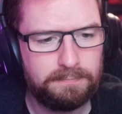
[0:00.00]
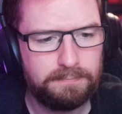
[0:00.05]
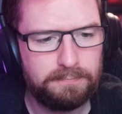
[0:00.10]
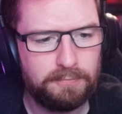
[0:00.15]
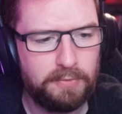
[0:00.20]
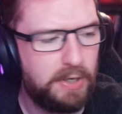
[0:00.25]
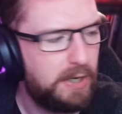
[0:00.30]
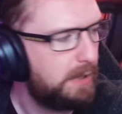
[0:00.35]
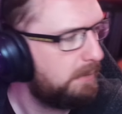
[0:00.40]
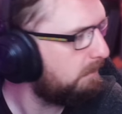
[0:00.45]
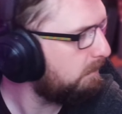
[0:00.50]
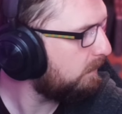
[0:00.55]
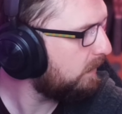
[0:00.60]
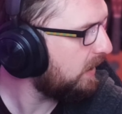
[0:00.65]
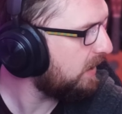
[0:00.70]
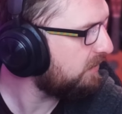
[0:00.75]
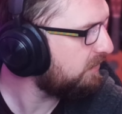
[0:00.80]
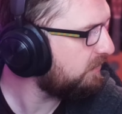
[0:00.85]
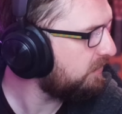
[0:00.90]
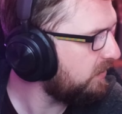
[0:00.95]
Right,
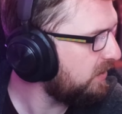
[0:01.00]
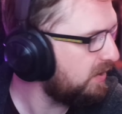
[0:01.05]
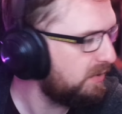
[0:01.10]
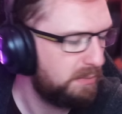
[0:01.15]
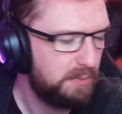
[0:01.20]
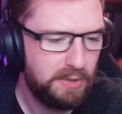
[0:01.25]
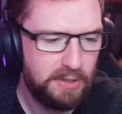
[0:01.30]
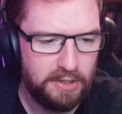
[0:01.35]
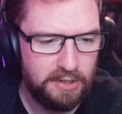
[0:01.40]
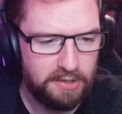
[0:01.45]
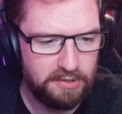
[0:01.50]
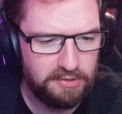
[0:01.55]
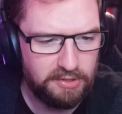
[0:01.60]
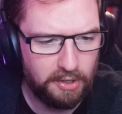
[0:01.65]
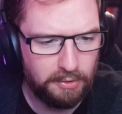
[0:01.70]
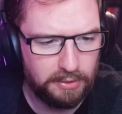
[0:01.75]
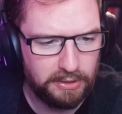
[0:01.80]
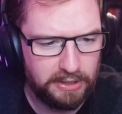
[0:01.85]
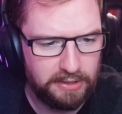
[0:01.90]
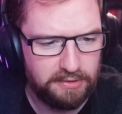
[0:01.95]
last few. The
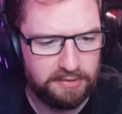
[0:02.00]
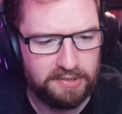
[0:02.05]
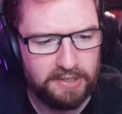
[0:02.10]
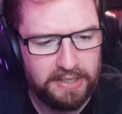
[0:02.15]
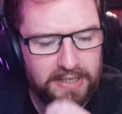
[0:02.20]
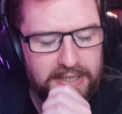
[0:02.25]
Zotlins.